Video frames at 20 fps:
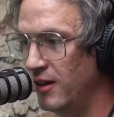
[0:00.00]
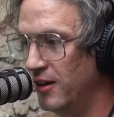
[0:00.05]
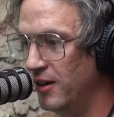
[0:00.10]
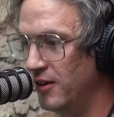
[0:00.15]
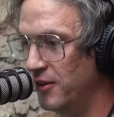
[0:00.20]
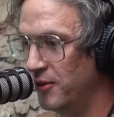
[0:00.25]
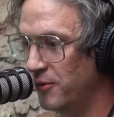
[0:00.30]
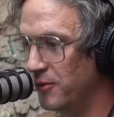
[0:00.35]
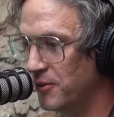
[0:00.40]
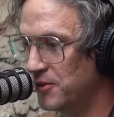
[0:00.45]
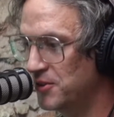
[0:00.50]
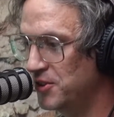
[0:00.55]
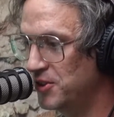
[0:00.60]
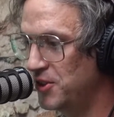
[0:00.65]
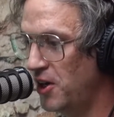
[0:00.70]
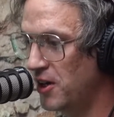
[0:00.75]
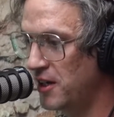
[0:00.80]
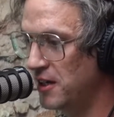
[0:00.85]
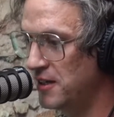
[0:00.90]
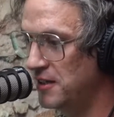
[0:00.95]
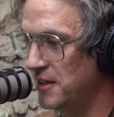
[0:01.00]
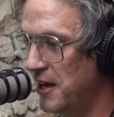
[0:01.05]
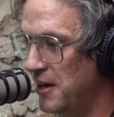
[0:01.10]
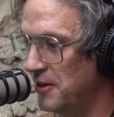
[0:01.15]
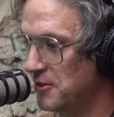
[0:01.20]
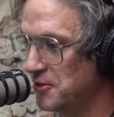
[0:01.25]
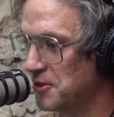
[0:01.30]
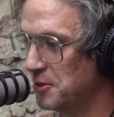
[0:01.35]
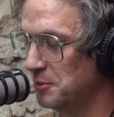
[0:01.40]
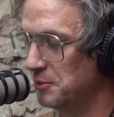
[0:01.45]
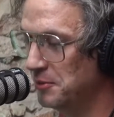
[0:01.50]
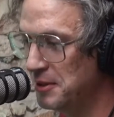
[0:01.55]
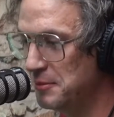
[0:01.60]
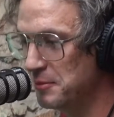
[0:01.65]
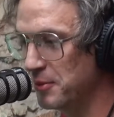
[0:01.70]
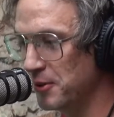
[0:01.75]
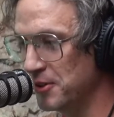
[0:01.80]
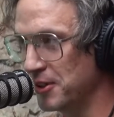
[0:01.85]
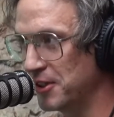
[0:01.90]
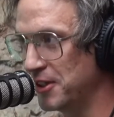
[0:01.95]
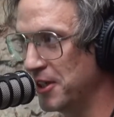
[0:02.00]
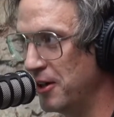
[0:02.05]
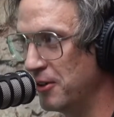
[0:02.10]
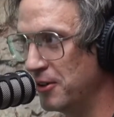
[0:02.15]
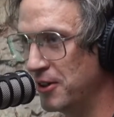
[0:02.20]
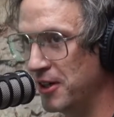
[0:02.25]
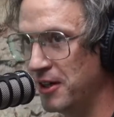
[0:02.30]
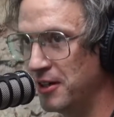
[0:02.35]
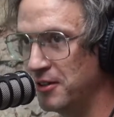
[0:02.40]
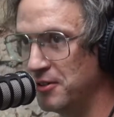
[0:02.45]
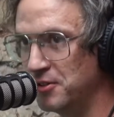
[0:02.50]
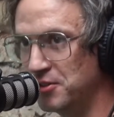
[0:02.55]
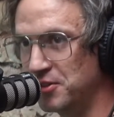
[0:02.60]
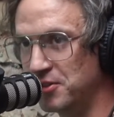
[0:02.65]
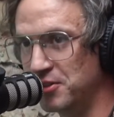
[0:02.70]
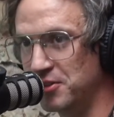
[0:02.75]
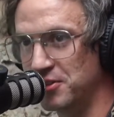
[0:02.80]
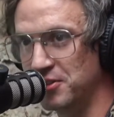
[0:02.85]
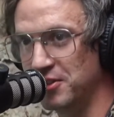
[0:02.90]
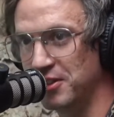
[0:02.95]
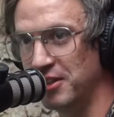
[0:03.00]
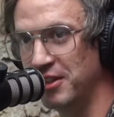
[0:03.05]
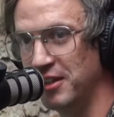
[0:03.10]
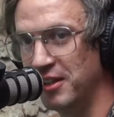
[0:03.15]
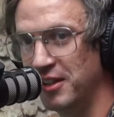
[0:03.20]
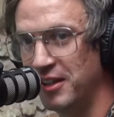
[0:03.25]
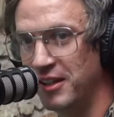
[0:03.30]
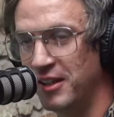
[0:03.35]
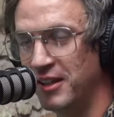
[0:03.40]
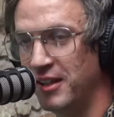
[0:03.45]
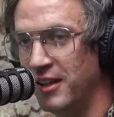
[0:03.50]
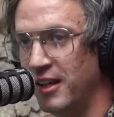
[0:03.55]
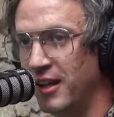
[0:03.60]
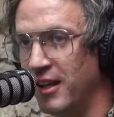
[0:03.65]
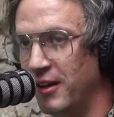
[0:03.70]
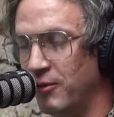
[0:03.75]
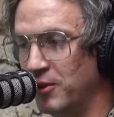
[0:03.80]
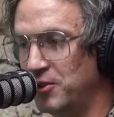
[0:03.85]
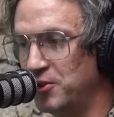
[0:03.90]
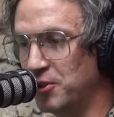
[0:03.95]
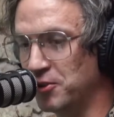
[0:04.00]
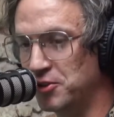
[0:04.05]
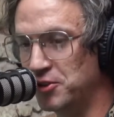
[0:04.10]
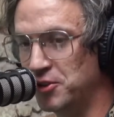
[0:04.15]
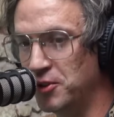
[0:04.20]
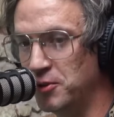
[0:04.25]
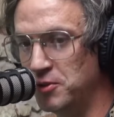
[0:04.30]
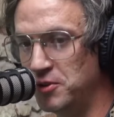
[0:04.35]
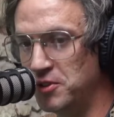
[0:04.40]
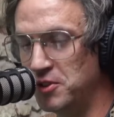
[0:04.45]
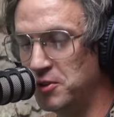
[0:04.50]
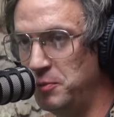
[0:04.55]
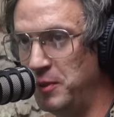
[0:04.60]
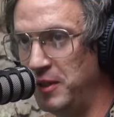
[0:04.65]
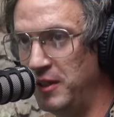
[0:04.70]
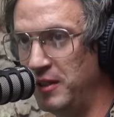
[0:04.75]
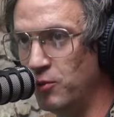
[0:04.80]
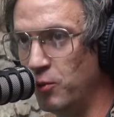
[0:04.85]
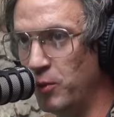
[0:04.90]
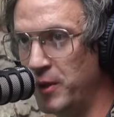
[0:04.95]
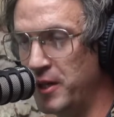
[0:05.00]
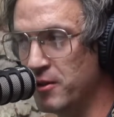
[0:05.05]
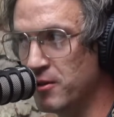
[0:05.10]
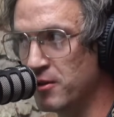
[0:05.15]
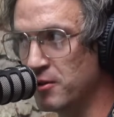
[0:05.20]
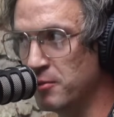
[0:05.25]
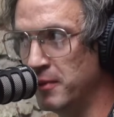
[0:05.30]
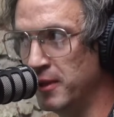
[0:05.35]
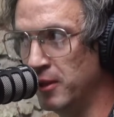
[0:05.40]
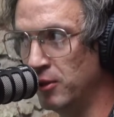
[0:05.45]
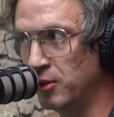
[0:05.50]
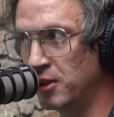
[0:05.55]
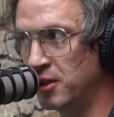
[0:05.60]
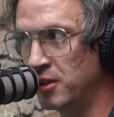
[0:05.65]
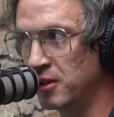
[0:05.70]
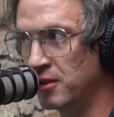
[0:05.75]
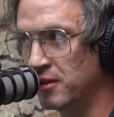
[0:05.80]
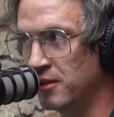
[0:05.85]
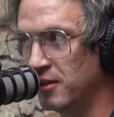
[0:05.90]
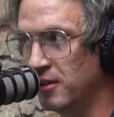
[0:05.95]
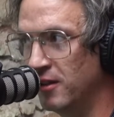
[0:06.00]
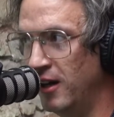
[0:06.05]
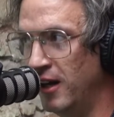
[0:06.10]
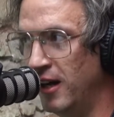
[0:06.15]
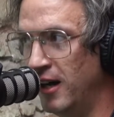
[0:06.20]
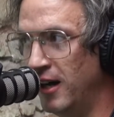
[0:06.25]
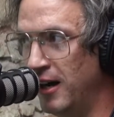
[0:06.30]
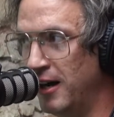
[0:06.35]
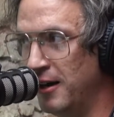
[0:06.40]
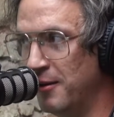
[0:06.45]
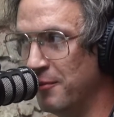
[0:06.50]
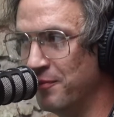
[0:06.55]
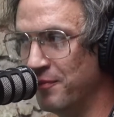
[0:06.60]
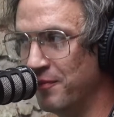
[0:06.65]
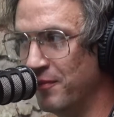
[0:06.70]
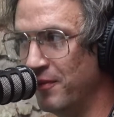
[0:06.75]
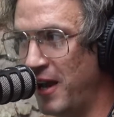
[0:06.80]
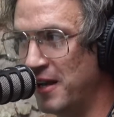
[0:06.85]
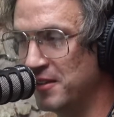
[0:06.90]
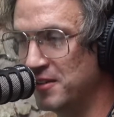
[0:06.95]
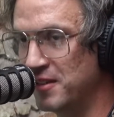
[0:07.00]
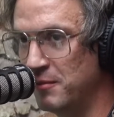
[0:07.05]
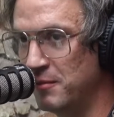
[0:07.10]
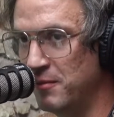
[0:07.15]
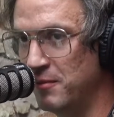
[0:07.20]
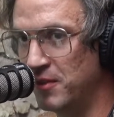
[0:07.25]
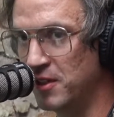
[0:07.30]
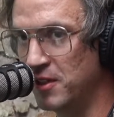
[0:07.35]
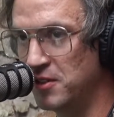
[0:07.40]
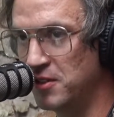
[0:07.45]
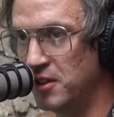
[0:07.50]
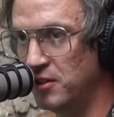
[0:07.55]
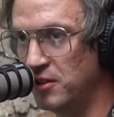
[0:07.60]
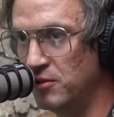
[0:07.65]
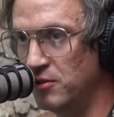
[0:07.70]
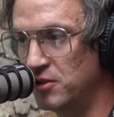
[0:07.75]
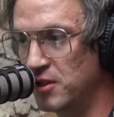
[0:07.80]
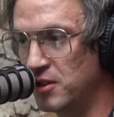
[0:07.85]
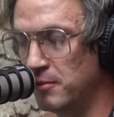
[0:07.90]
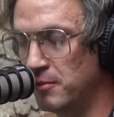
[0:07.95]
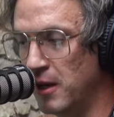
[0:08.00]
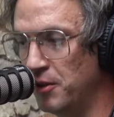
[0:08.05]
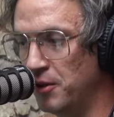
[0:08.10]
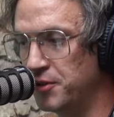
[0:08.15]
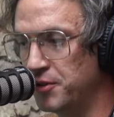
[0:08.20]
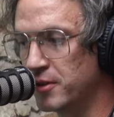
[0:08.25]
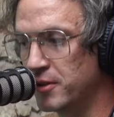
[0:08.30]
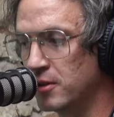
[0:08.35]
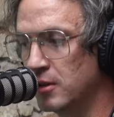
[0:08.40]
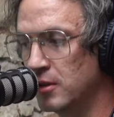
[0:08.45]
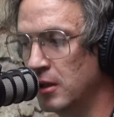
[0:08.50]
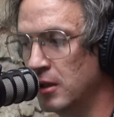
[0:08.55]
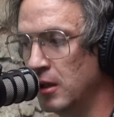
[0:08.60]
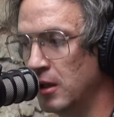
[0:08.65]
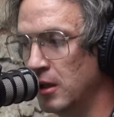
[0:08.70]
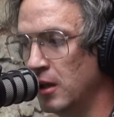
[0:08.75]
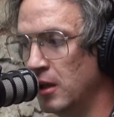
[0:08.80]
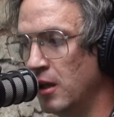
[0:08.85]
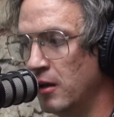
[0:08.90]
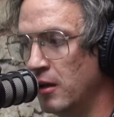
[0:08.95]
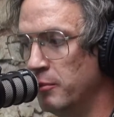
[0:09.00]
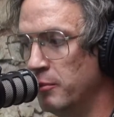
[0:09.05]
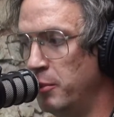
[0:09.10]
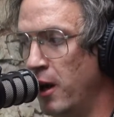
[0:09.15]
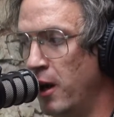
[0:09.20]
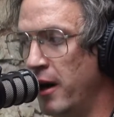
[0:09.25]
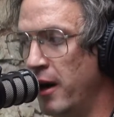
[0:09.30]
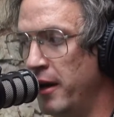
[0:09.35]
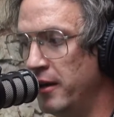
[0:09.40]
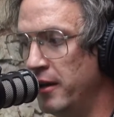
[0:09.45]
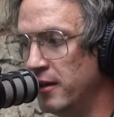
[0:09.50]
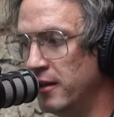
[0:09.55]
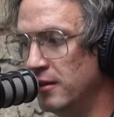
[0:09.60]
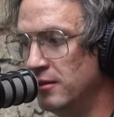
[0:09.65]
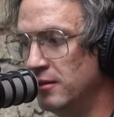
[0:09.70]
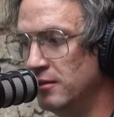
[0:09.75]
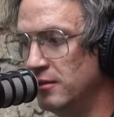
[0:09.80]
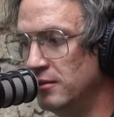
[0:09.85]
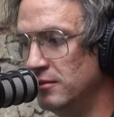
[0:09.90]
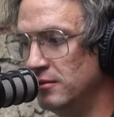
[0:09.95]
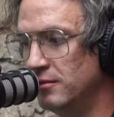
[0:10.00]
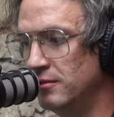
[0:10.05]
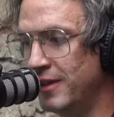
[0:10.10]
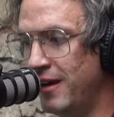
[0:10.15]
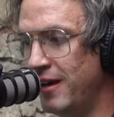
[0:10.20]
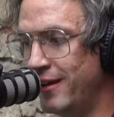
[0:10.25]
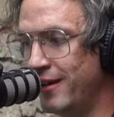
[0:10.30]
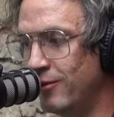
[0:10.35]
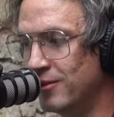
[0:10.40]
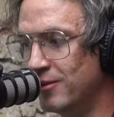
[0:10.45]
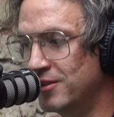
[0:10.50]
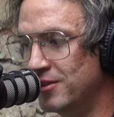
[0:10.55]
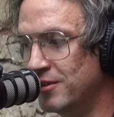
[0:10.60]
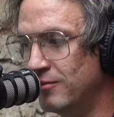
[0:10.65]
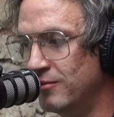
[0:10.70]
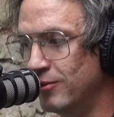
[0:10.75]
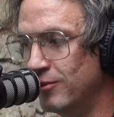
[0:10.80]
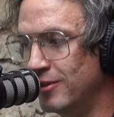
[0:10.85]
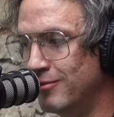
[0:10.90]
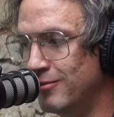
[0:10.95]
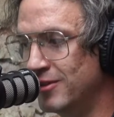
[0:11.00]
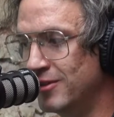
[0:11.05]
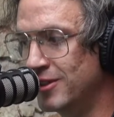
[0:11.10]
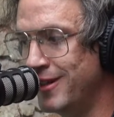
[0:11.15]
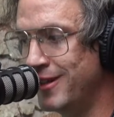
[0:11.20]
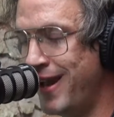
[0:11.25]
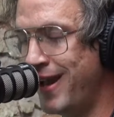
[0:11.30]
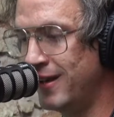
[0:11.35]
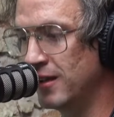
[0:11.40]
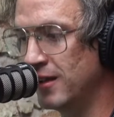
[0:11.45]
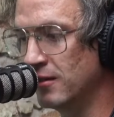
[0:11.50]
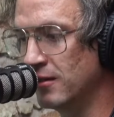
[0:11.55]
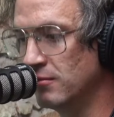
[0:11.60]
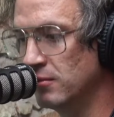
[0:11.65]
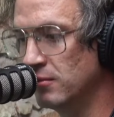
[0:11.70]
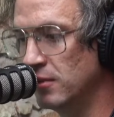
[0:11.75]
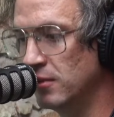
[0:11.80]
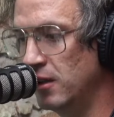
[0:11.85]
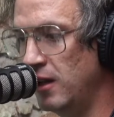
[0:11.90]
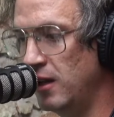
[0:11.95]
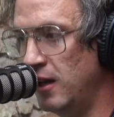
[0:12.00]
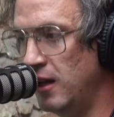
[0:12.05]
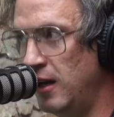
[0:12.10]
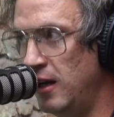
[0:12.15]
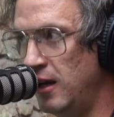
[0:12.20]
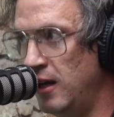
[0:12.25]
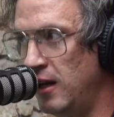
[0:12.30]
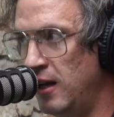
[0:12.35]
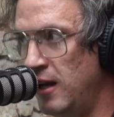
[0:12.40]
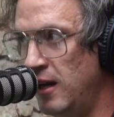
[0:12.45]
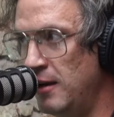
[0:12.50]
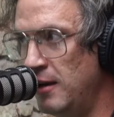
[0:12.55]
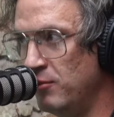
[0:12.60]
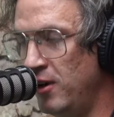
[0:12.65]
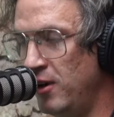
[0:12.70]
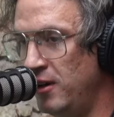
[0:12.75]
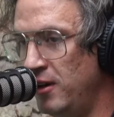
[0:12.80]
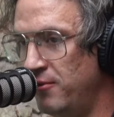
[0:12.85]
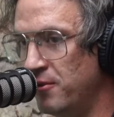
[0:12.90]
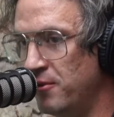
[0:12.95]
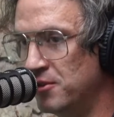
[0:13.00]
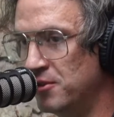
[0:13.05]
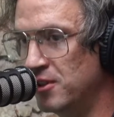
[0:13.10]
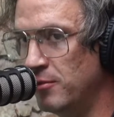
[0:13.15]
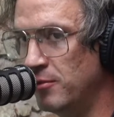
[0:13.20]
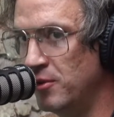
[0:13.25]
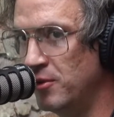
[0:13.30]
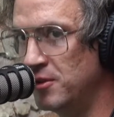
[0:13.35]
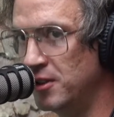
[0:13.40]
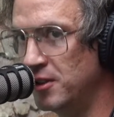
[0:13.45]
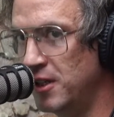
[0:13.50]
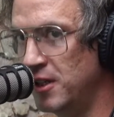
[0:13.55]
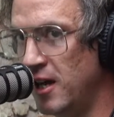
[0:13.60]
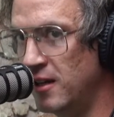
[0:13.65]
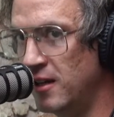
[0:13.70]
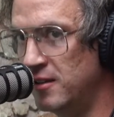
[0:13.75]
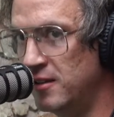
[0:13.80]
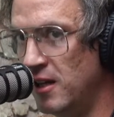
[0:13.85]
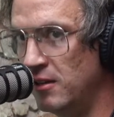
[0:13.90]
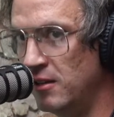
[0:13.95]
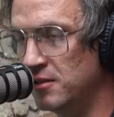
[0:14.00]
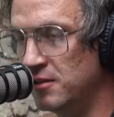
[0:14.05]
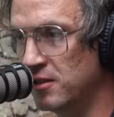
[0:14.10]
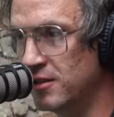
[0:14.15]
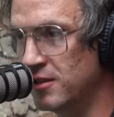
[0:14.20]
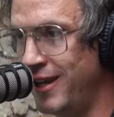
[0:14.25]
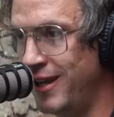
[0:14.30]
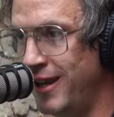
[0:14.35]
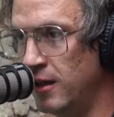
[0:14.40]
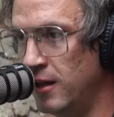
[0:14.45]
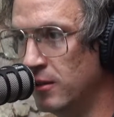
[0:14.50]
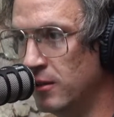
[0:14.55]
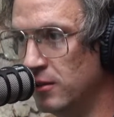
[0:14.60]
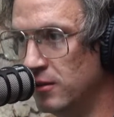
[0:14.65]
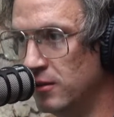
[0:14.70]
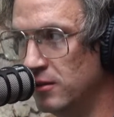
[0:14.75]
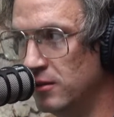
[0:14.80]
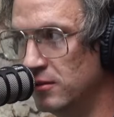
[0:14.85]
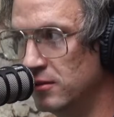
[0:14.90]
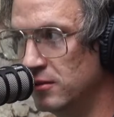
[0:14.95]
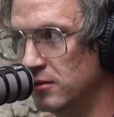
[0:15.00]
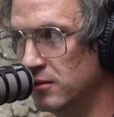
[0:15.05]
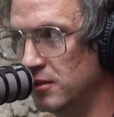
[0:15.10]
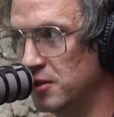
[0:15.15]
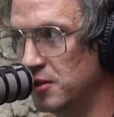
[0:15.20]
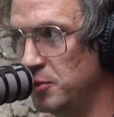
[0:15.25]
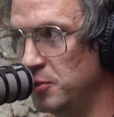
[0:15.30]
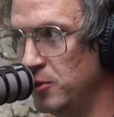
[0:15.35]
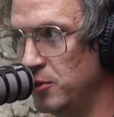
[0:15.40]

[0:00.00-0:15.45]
We're sucking down some Limber de Cocos, which will soon just be weird milk as it continues to melt. But now that we're snacking, I'm ready for someone to kind of tell us a tale, a spooky